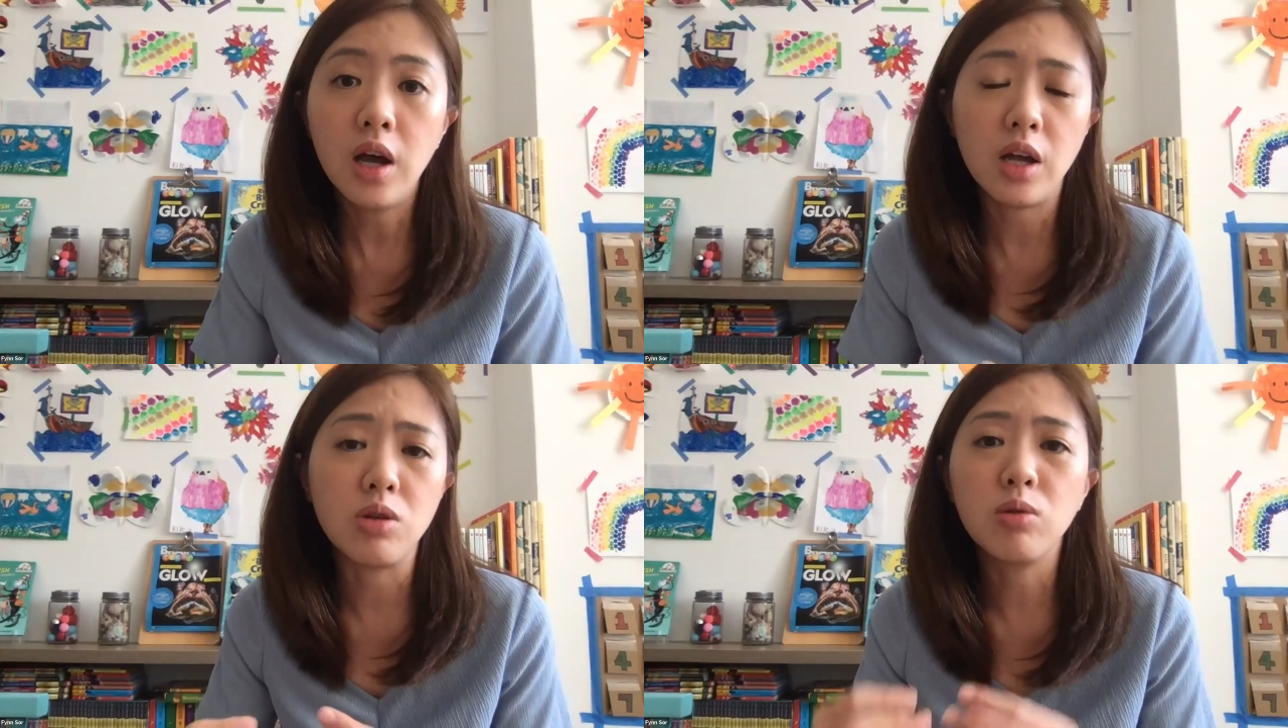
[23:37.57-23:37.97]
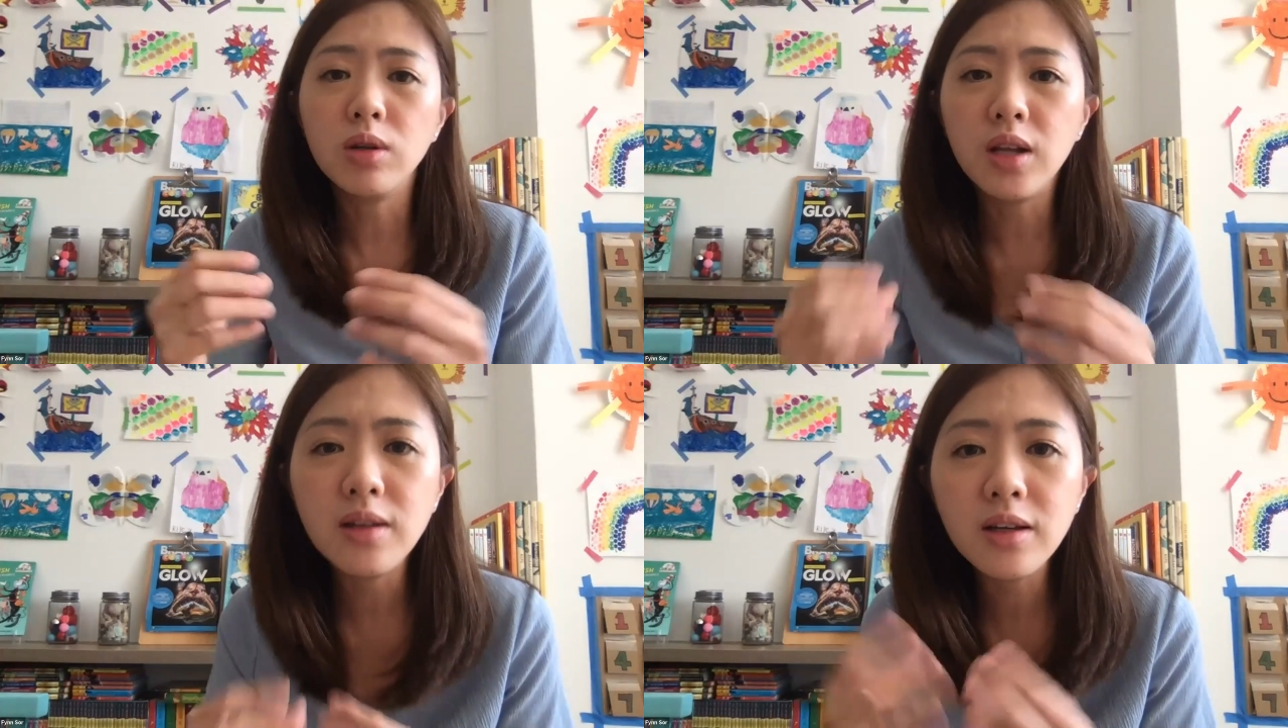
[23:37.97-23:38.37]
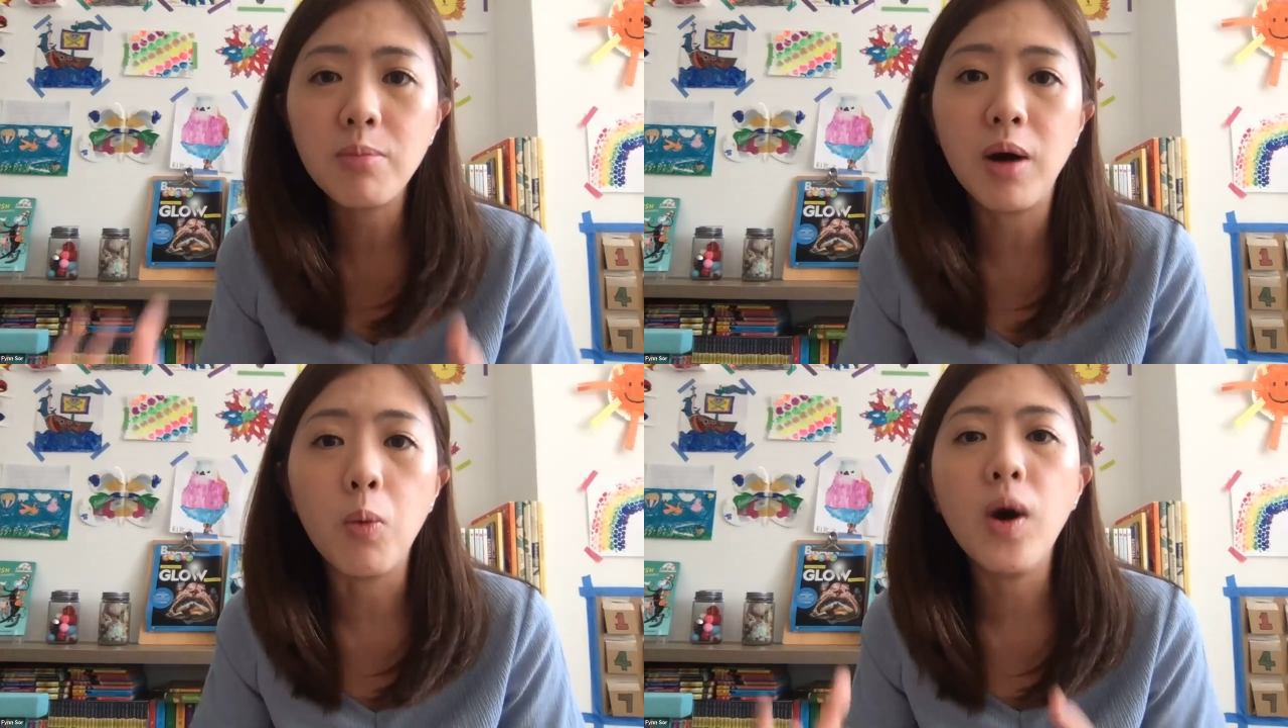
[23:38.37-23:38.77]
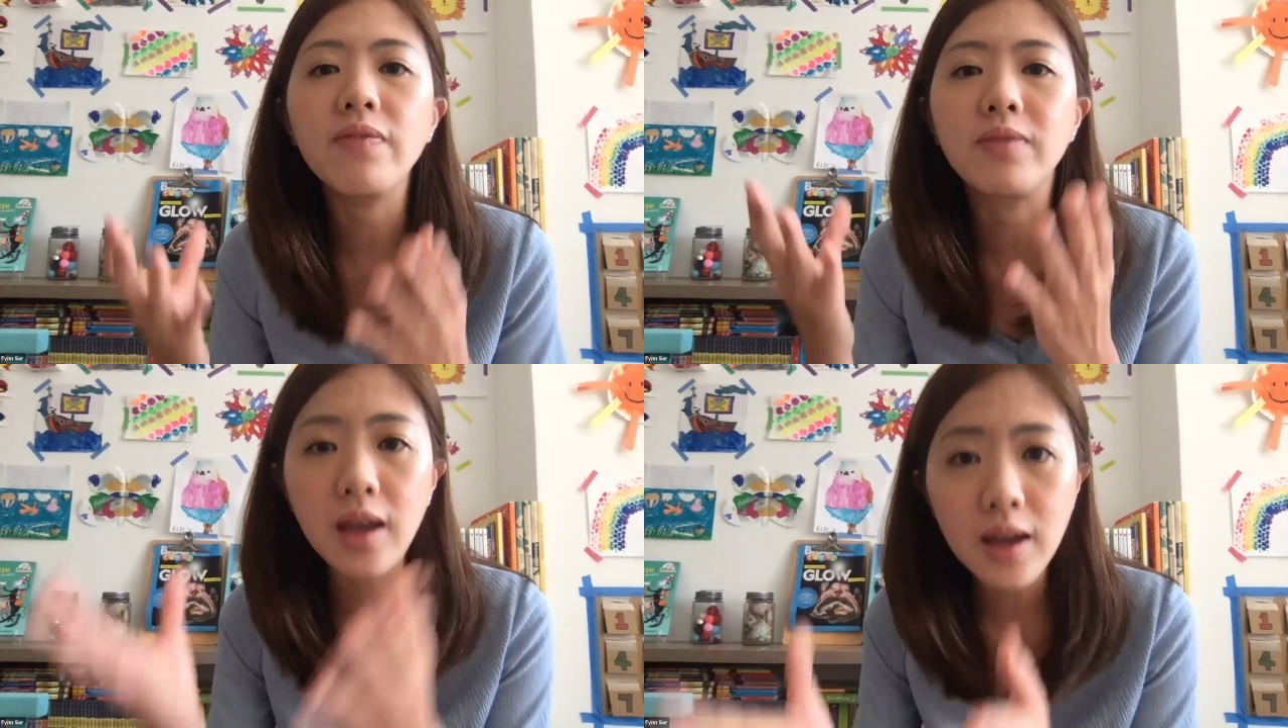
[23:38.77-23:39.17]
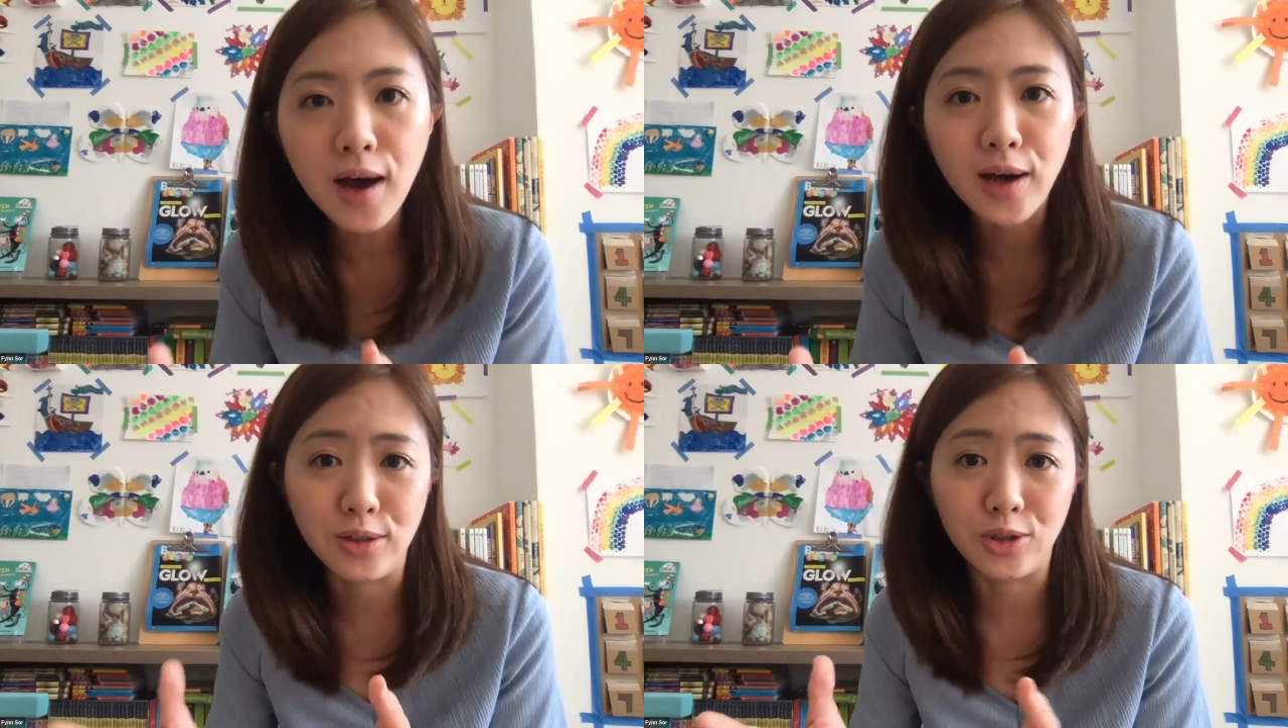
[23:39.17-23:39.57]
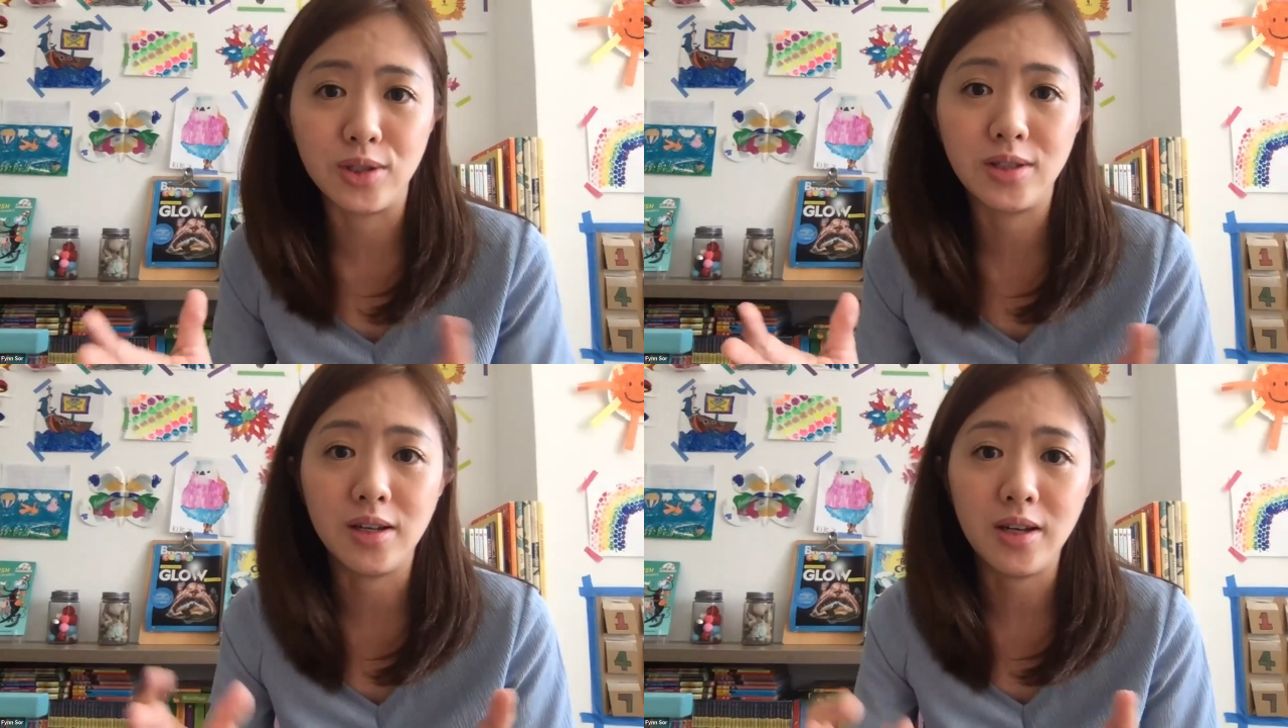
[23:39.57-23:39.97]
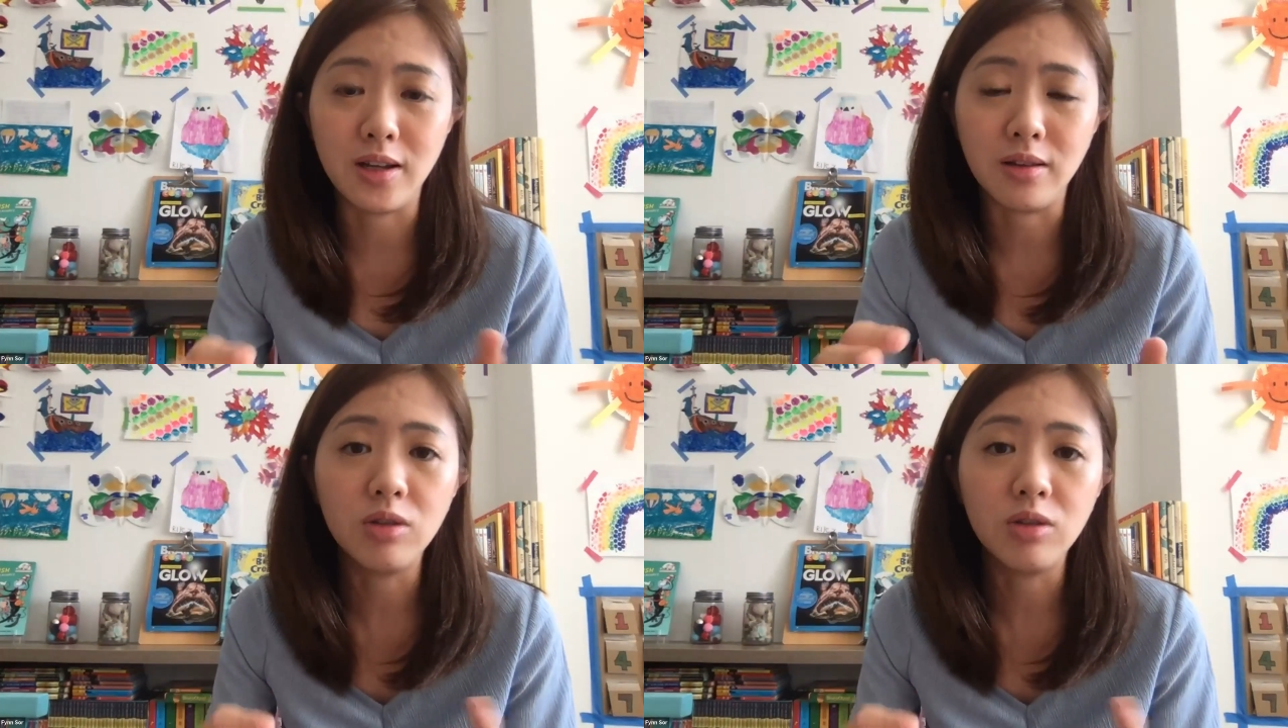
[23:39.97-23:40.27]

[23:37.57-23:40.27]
and learning about what they are interested in,